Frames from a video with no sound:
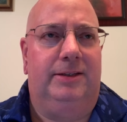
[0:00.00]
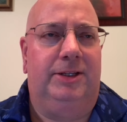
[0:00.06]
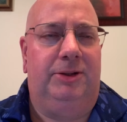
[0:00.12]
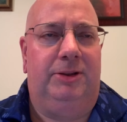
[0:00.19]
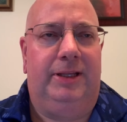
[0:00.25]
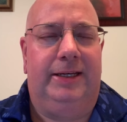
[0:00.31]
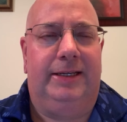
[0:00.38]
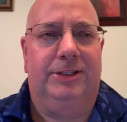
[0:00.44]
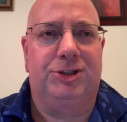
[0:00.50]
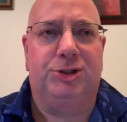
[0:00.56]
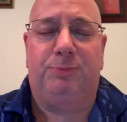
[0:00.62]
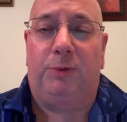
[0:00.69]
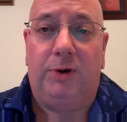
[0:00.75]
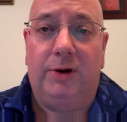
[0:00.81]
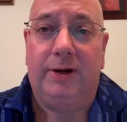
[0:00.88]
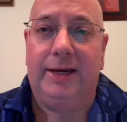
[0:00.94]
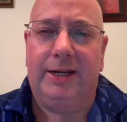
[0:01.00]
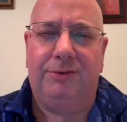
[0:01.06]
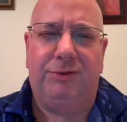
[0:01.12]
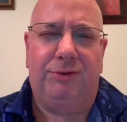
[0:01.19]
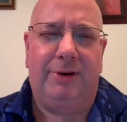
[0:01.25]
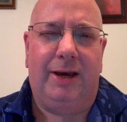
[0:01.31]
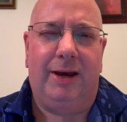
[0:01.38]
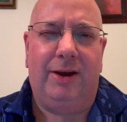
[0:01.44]
you know, like it's sprung out of
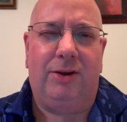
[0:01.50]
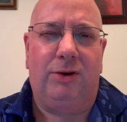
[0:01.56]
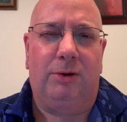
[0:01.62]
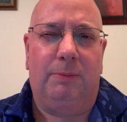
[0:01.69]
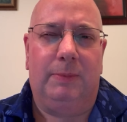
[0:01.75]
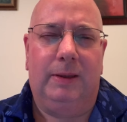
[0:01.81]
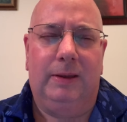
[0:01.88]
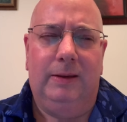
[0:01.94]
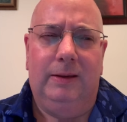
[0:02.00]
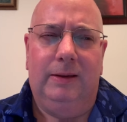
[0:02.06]
a vacuum.